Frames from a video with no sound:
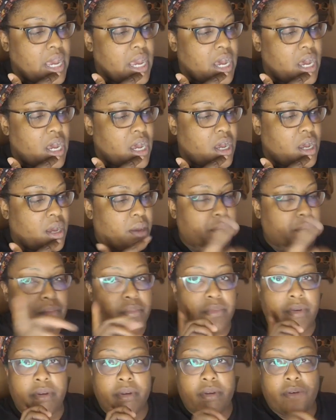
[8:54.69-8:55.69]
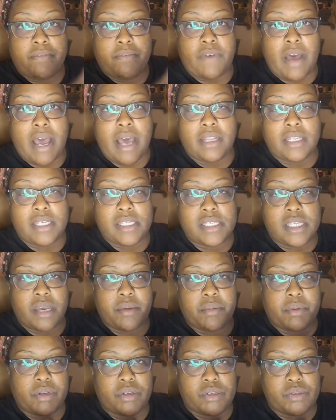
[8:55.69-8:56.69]
file
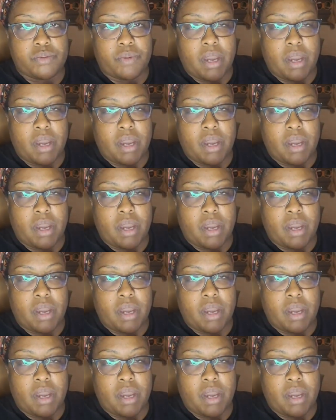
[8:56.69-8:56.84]
examiners